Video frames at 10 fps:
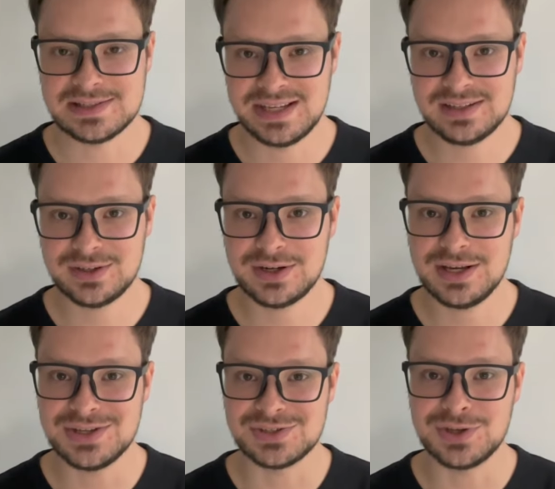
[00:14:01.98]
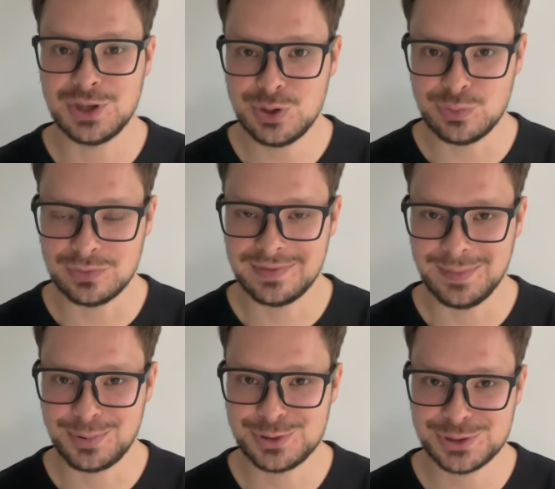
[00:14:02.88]
debtor is you, the
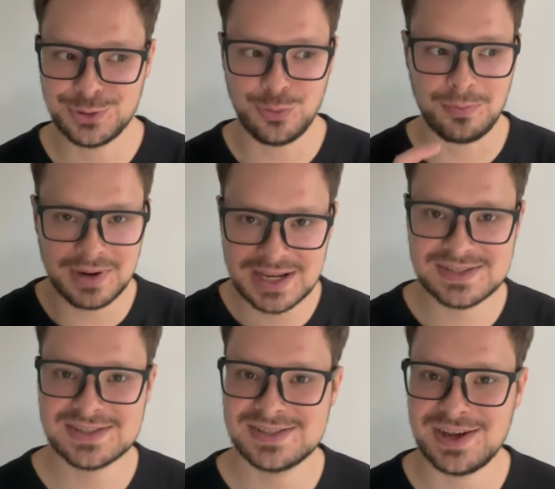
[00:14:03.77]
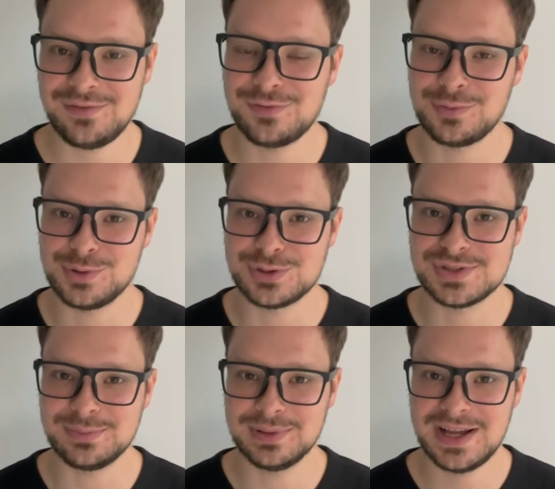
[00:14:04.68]
person who buys stuff from your
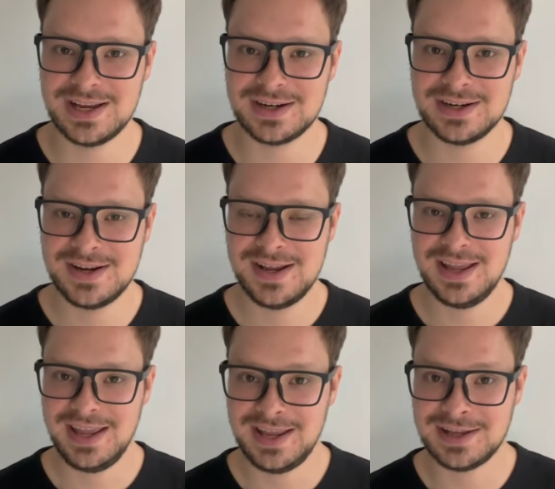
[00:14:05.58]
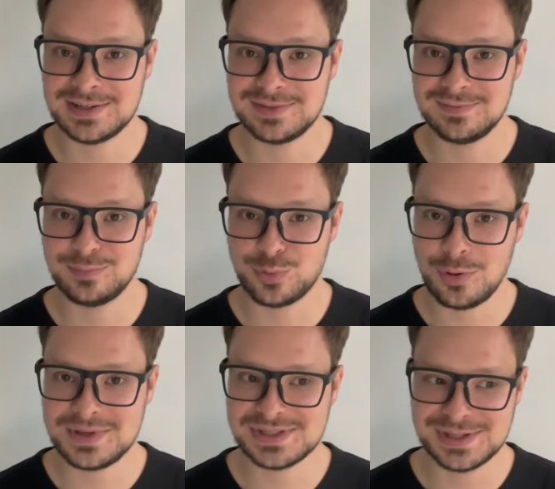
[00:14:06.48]
supplier and
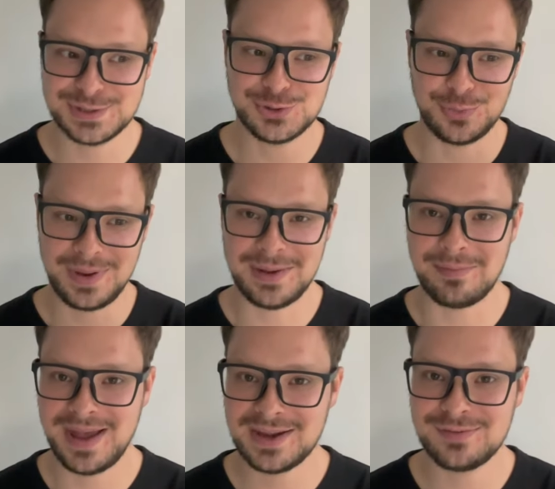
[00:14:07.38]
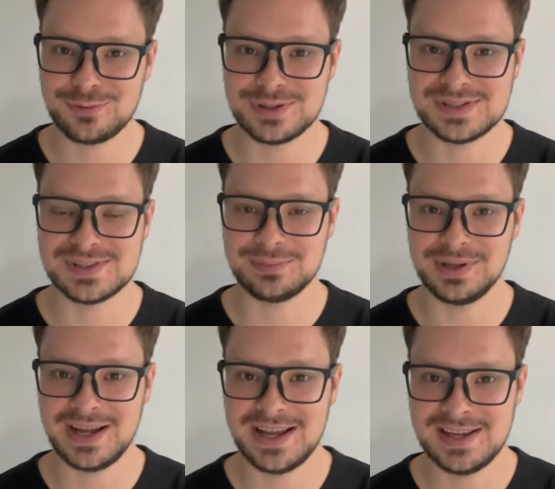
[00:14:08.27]
promises to pay back for the
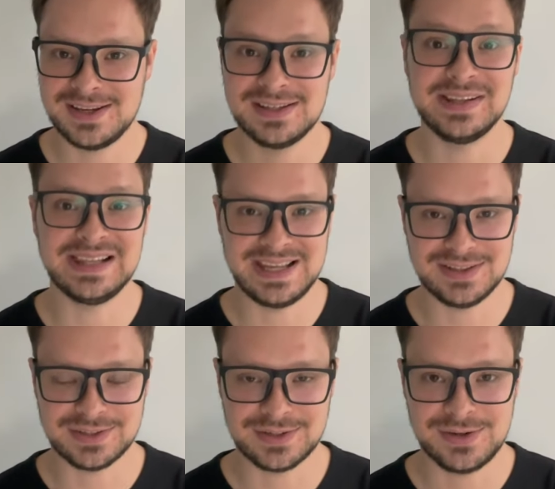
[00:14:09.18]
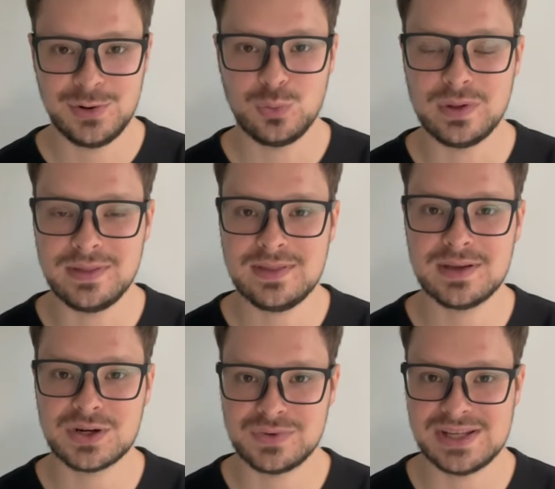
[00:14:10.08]
supply later, within the
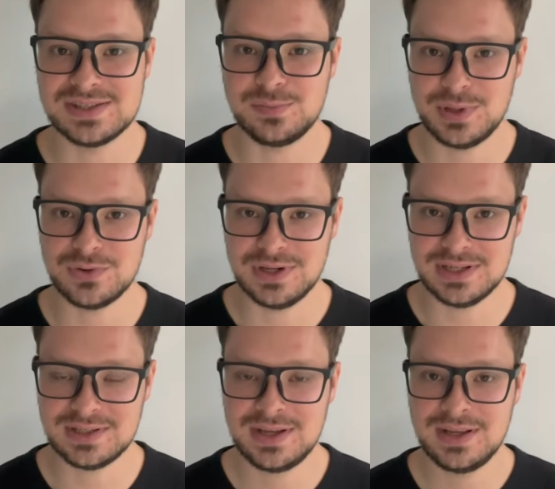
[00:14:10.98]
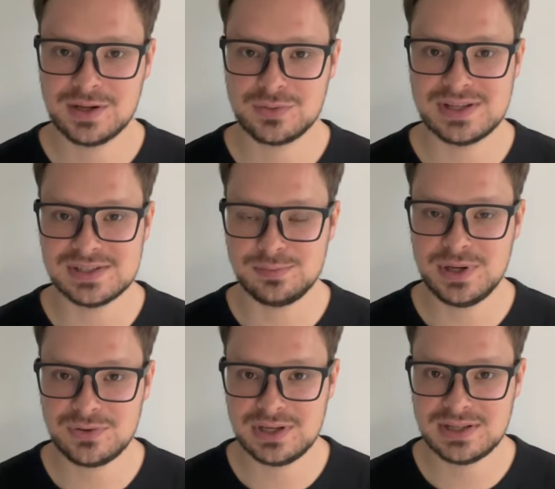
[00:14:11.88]
credit period. Credit
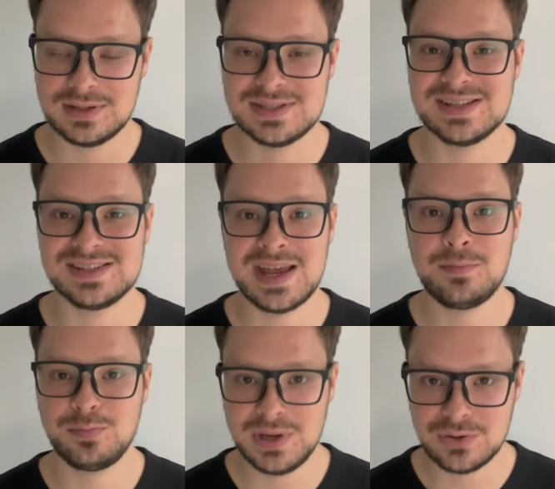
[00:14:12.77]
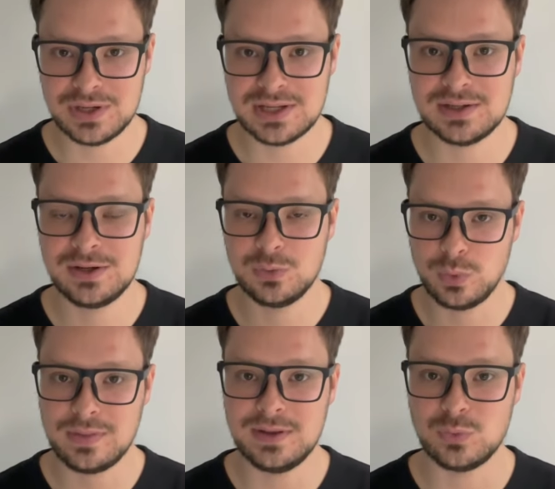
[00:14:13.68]
period is the time period
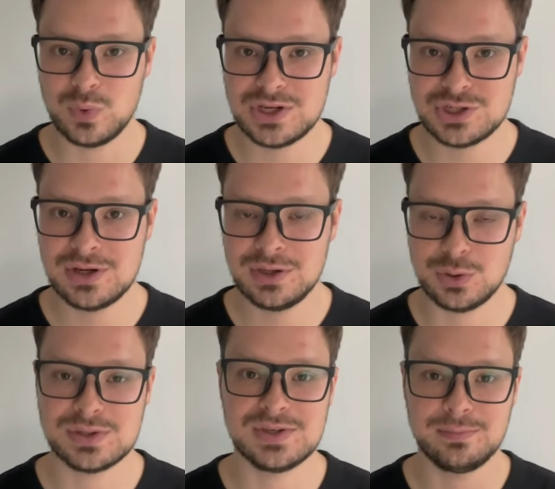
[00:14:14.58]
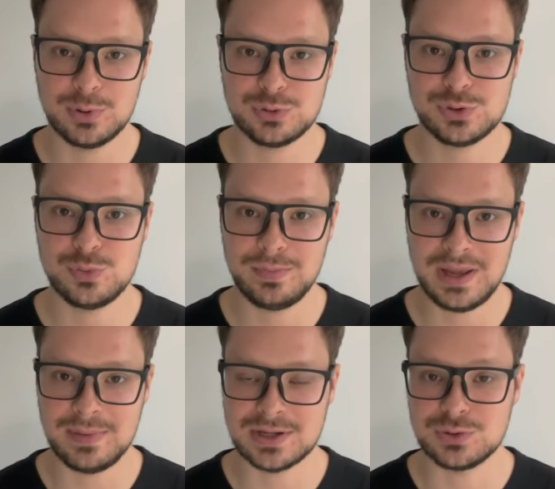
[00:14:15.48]
within which you're supposed to pay
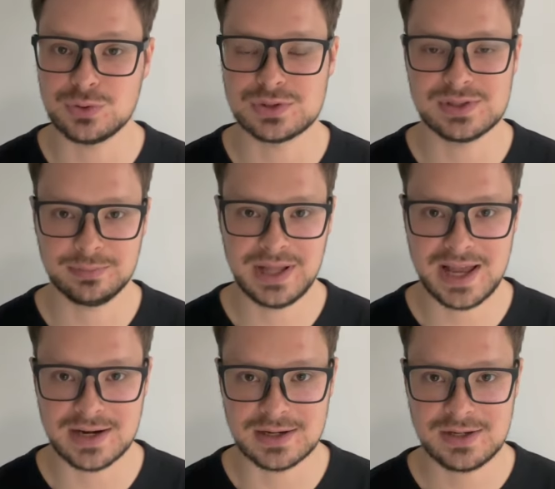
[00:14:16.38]
back to your supplier,